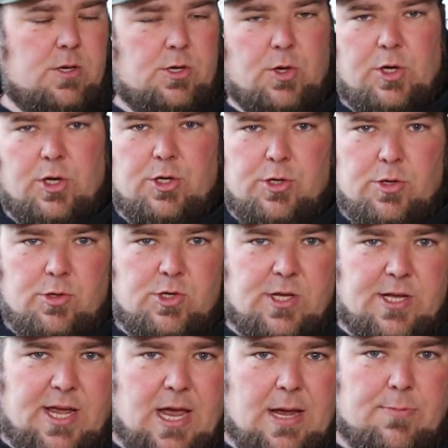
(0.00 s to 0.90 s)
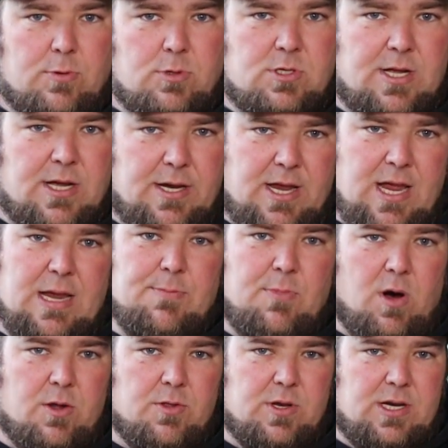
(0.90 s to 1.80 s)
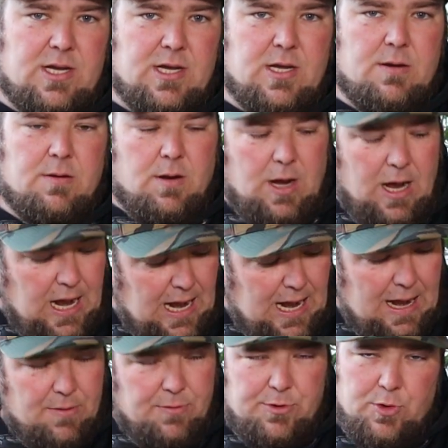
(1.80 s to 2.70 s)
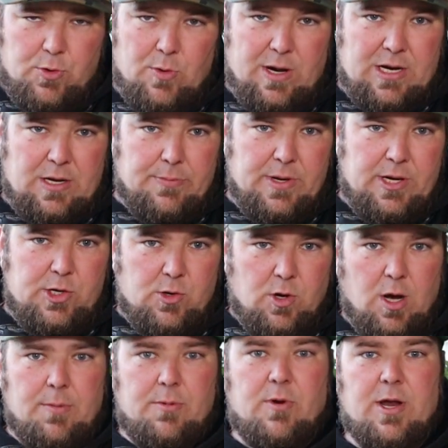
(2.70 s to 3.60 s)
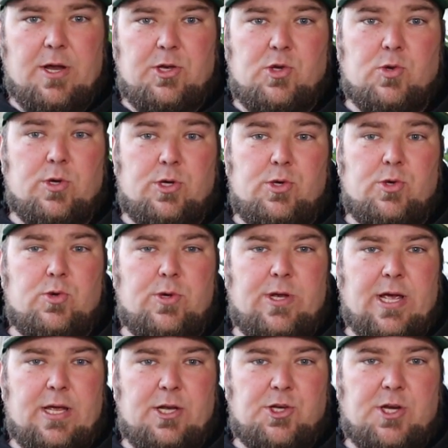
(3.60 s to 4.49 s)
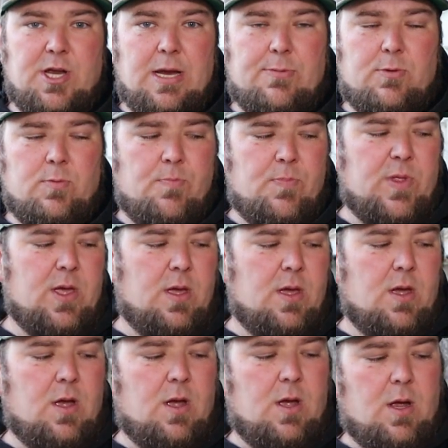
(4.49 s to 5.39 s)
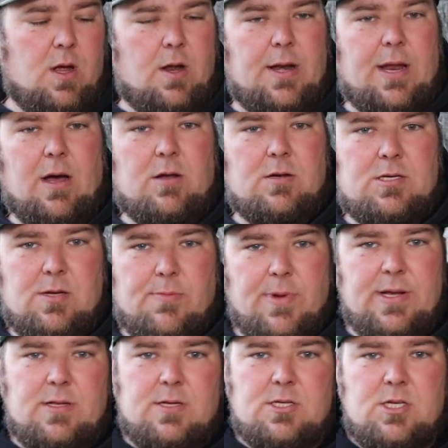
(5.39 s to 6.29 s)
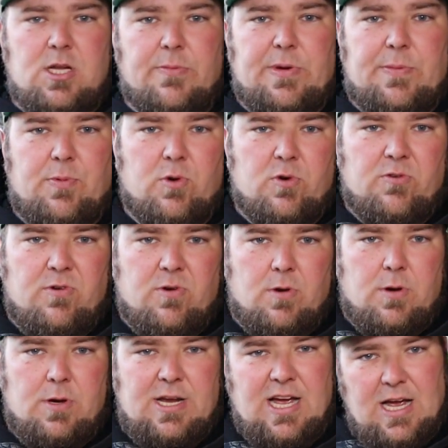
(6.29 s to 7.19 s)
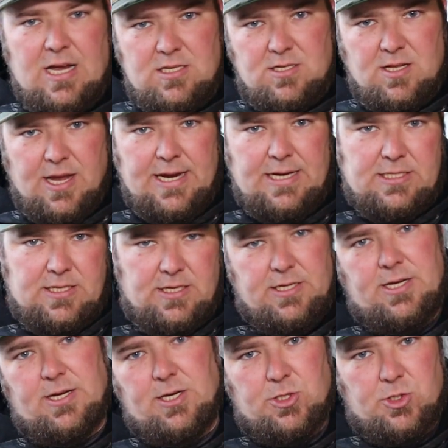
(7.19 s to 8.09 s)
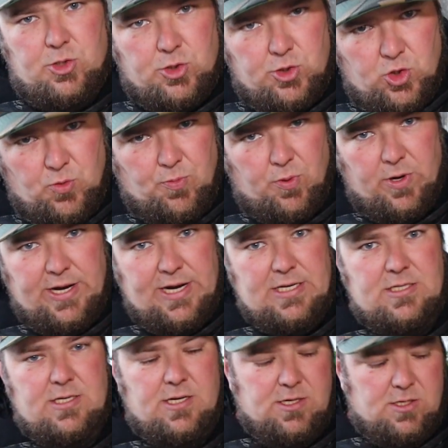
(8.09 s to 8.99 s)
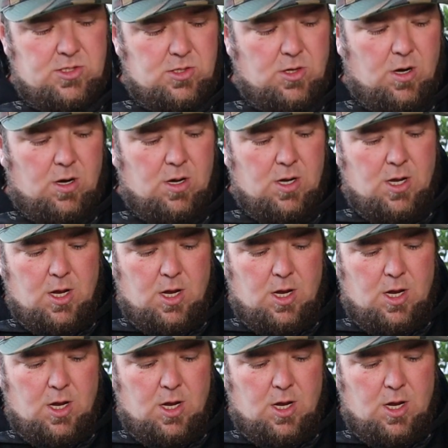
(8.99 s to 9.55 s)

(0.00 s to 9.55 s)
You can use the cables that came on the kit. I do recommend you upgrade to a 2-gauge cable. Now, to make this dummy proof, guys, the AC kit is super easy to install.